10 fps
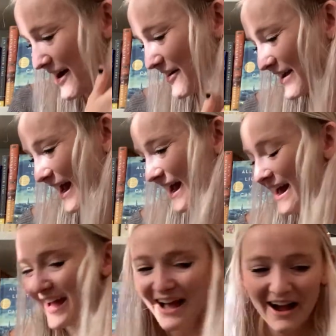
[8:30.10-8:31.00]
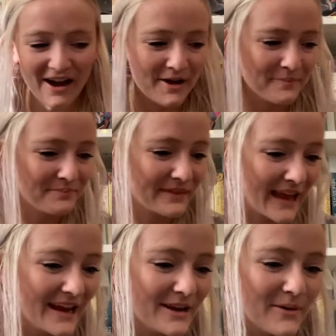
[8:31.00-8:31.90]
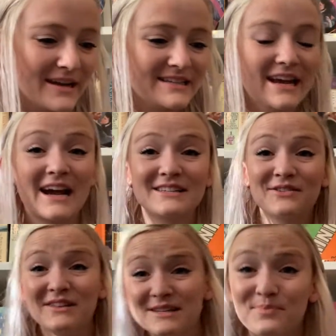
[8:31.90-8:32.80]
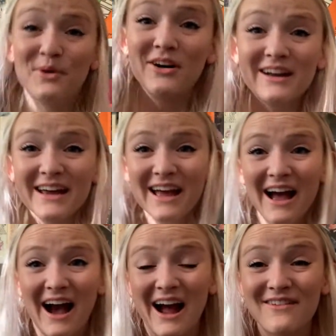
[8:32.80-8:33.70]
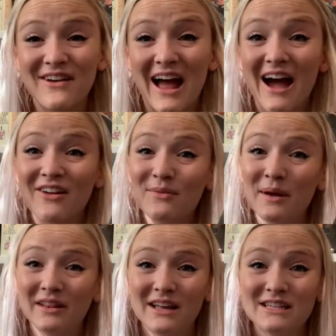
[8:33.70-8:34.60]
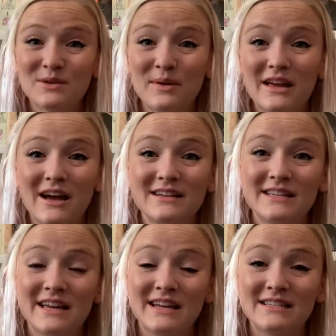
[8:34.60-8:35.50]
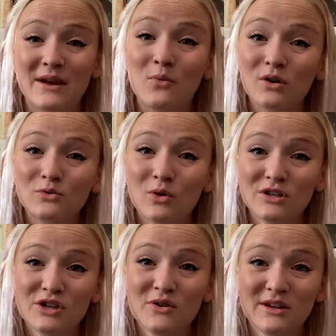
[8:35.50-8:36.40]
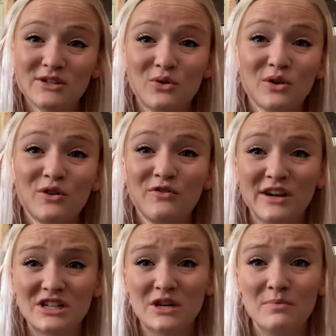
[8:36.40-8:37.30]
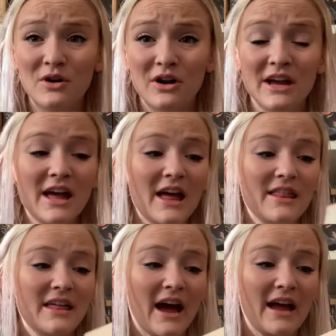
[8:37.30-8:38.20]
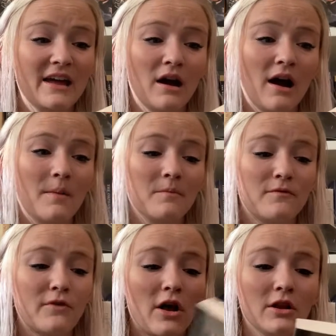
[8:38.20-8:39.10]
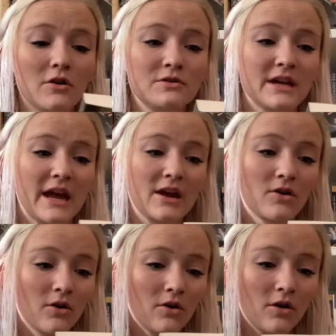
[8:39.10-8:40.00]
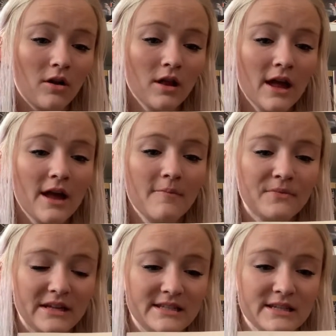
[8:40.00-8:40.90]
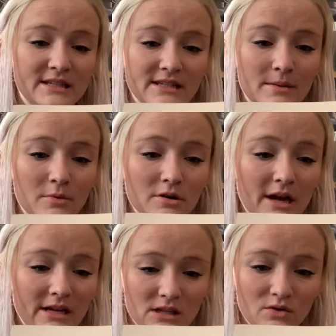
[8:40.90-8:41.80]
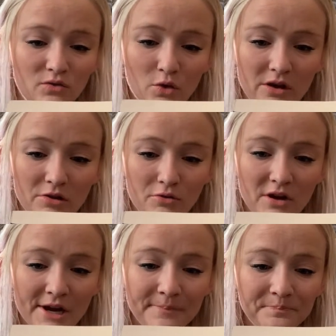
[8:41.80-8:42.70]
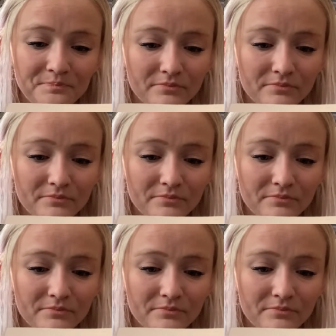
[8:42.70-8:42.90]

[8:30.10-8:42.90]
Okay. Anyways, yeah, so this book I've had on my list because it is a World War II historical fiction book that follows a girl. It's December 1943,